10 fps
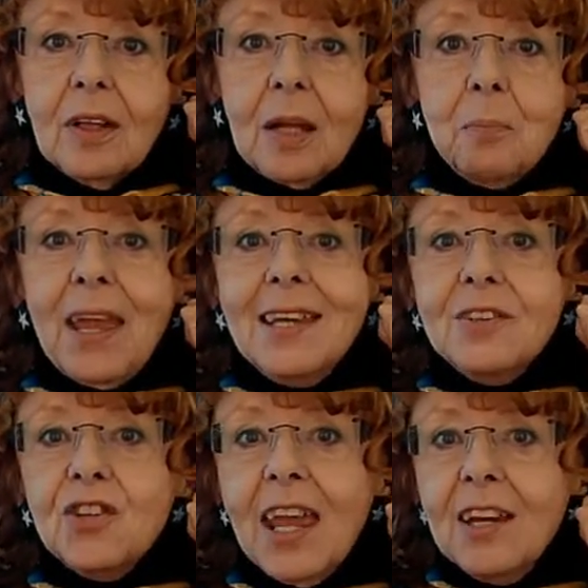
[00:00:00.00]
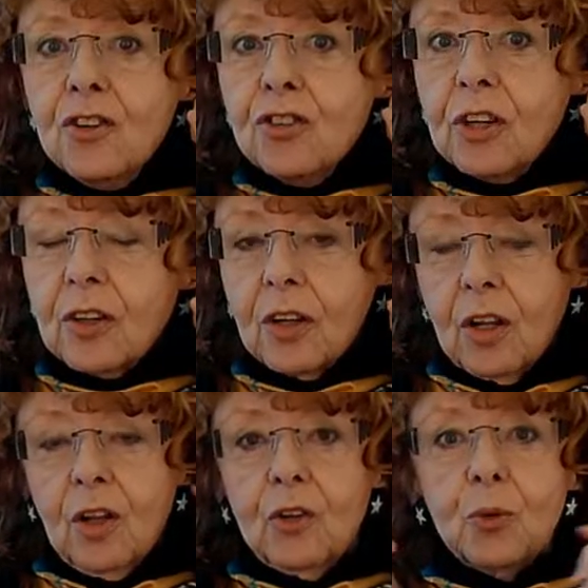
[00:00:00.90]
and pay attention
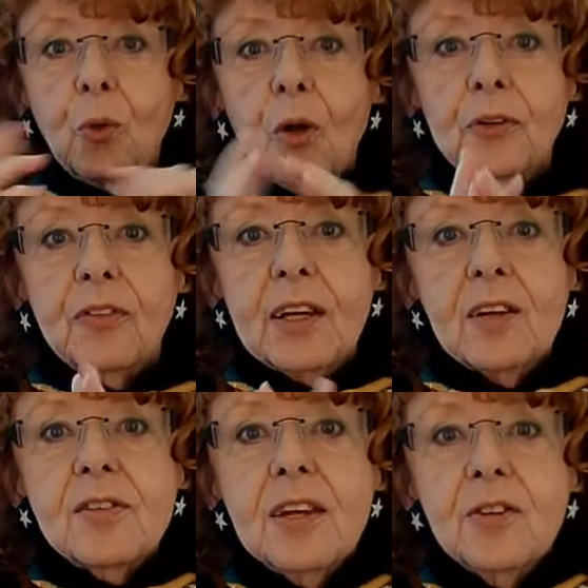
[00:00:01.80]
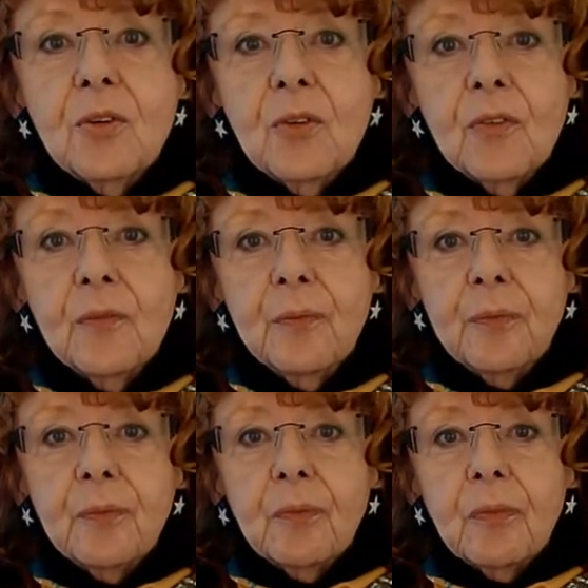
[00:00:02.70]
to all the things they do.
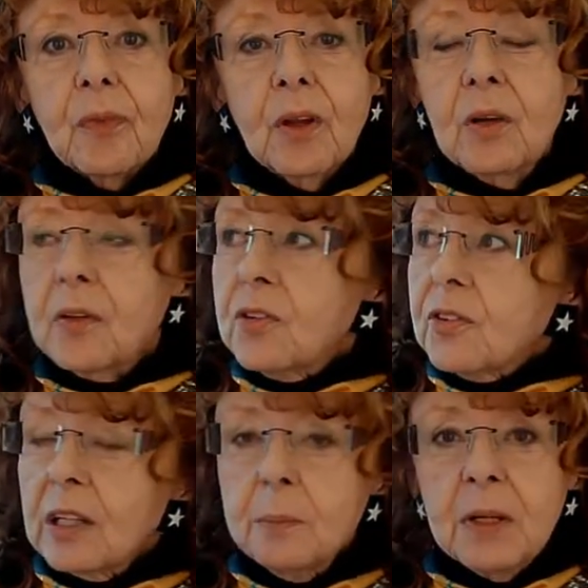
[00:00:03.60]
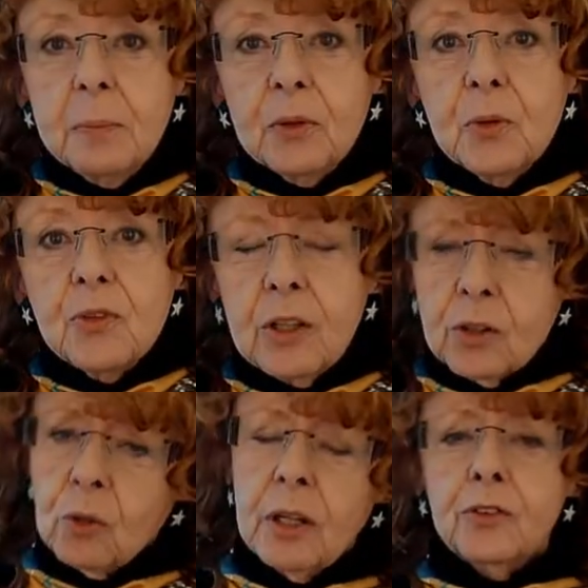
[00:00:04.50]
You know, these silly people who say,
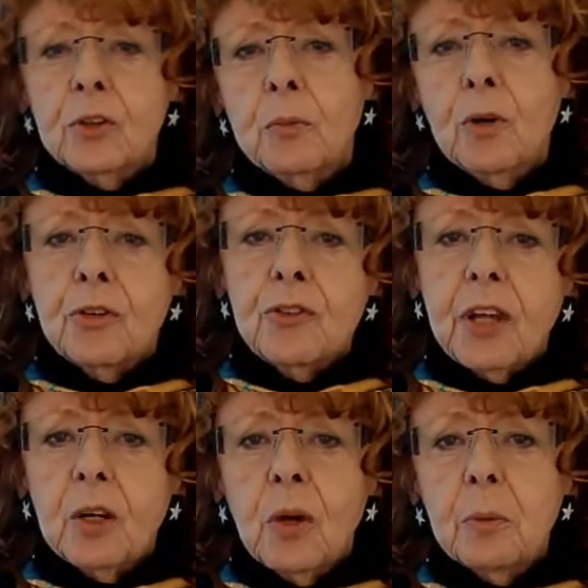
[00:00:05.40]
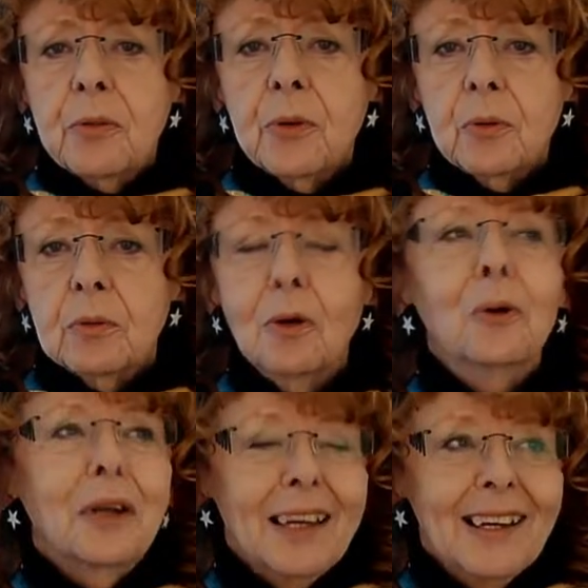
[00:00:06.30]
don't let your emotions get away with you.
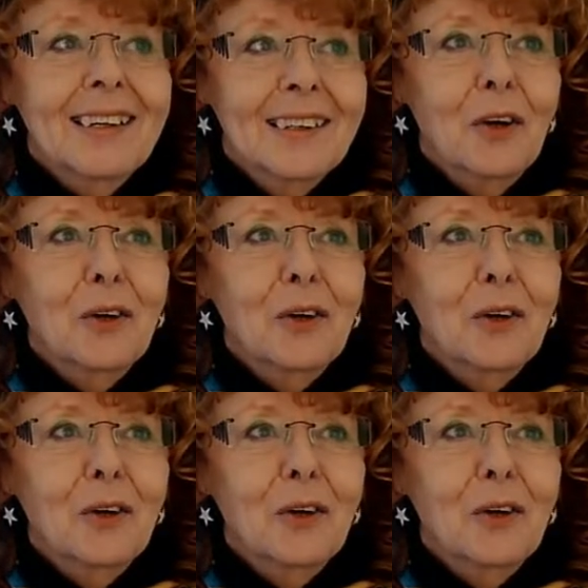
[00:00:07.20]
Okay.